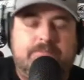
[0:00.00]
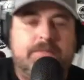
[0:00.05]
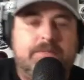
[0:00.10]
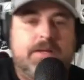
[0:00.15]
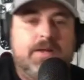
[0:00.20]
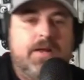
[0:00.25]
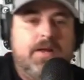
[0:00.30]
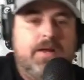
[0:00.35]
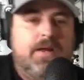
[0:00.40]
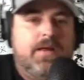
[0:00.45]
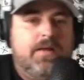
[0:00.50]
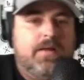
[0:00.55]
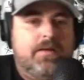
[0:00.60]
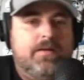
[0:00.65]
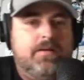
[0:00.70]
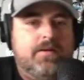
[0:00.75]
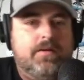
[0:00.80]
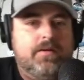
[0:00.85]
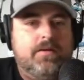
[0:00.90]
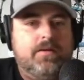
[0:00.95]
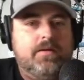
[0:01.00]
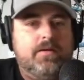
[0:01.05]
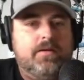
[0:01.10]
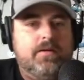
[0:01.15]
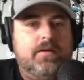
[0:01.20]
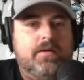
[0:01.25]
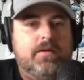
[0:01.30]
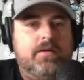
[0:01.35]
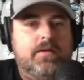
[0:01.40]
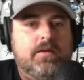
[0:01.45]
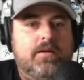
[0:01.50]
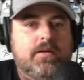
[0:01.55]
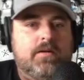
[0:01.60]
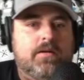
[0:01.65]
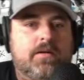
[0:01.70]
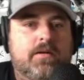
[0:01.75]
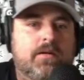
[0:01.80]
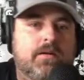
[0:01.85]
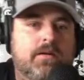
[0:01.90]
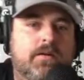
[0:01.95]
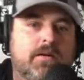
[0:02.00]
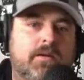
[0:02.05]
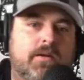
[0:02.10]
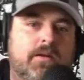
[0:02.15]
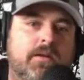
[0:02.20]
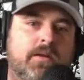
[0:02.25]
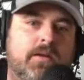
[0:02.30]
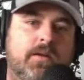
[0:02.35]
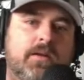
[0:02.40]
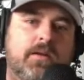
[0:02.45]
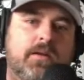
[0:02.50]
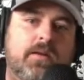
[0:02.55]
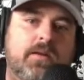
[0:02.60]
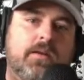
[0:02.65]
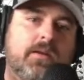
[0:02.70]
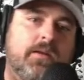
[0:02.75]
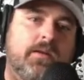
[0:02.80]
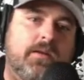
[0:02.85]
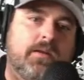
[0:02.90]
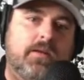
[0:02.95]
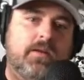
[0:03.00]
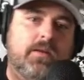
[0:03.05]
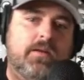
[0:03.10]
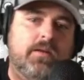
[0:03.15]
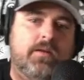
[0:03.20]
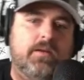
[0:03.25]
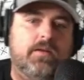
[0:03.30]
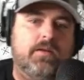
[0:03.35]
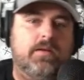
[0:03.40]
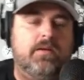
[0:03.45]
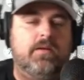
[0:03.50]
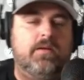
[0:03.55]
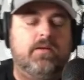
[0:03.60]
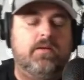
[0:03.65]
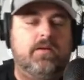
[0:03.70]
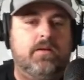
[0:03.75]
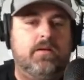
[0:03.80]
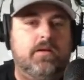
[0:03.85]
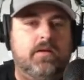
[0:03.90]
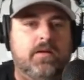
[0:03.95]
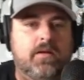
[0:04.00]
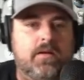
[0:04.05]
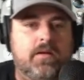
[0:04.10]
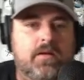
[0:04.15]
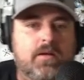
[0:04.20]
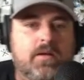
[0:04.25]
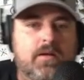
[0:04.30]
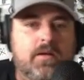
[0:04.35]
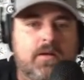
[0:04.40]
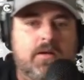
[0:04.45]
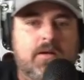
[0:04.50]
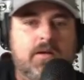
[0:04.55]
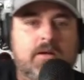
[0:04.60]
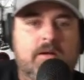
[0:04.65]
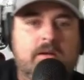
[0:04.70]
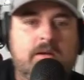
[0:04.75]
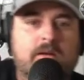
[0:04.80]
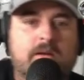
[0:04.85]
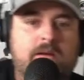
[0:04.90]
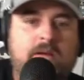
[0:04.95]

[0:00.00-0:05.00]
The person shown says nothing.